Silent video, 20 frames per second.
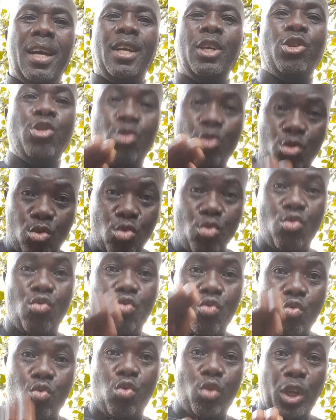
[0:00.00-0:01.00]
you
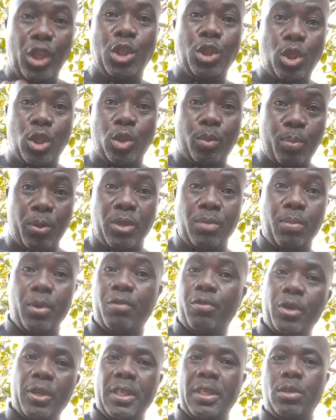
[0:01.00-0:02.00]
who is responsible
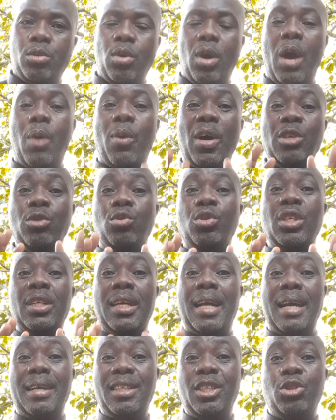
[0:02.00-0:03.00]
for it. So I want to
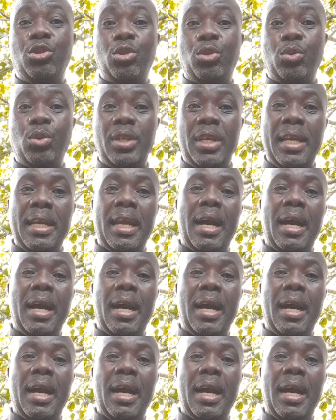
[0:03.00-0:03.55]
encourage you today.